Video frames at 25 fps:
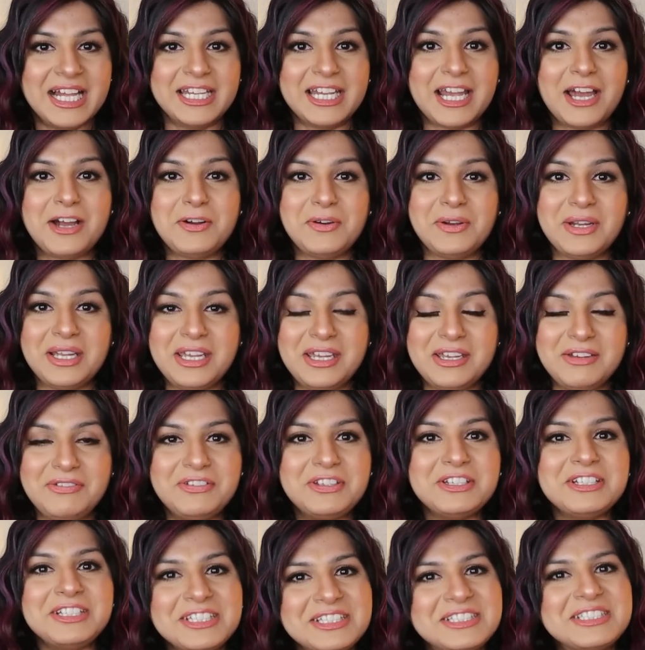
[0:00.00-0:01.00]
Now,
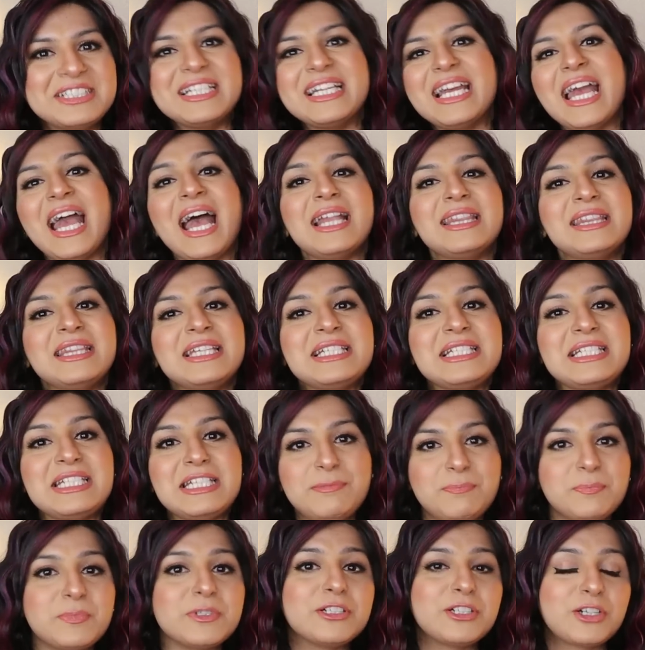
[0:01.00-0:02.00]
if you look at the
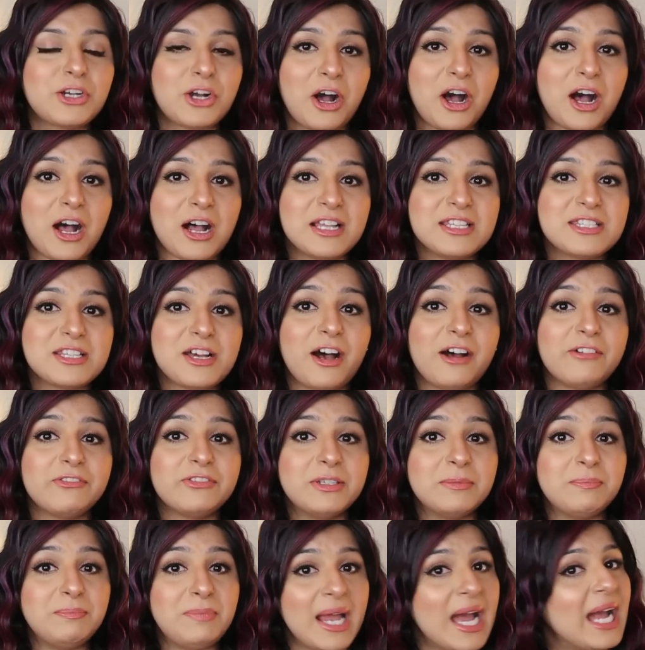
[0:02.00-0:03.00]
deeper cause
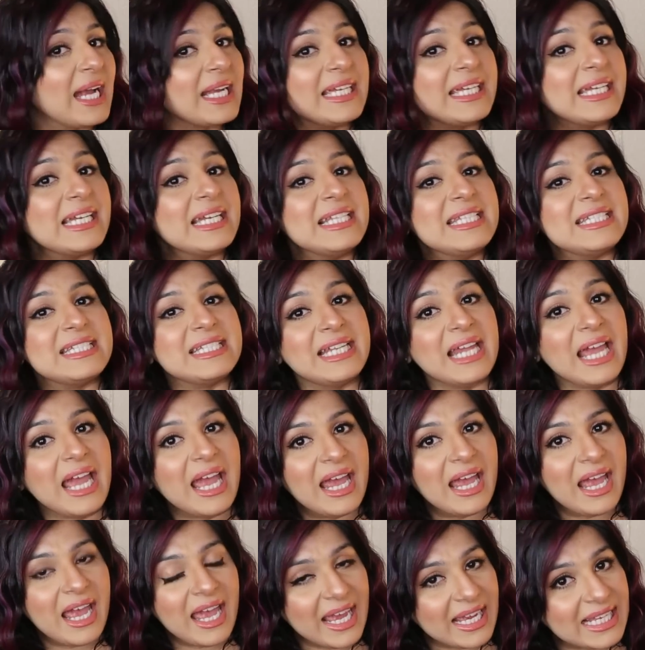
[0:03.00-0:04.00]
of the blackheads and
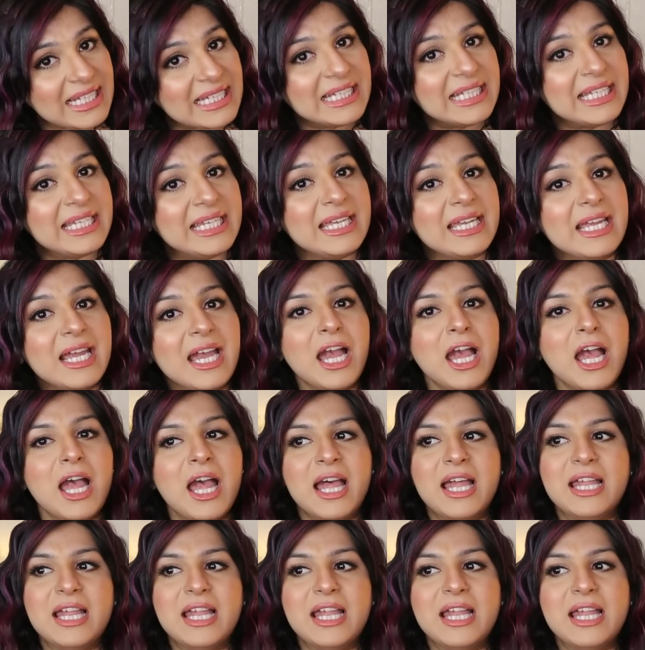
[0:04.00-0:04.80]
acne,